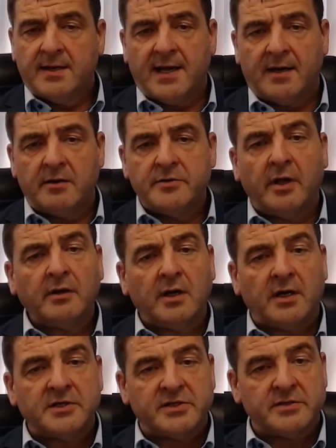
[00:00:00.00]
Now,
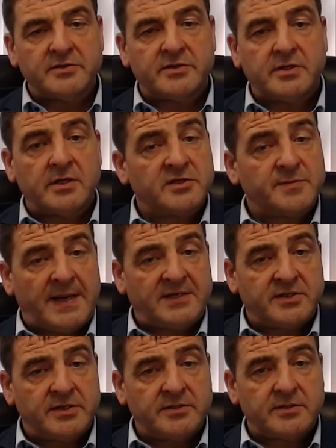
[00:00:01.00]
non-licensed
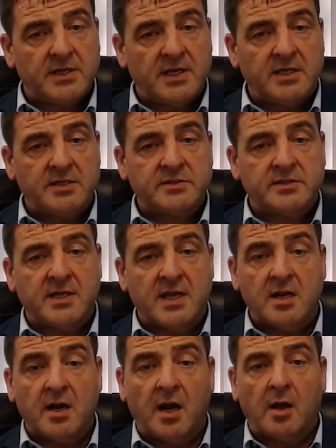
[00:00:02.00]
asbestos is
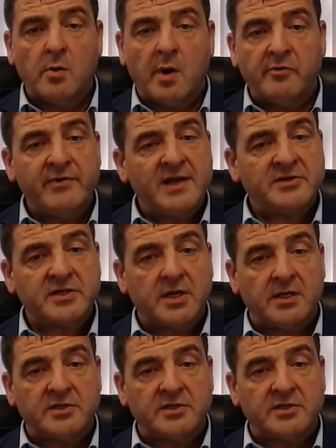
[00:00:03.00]
the lower risk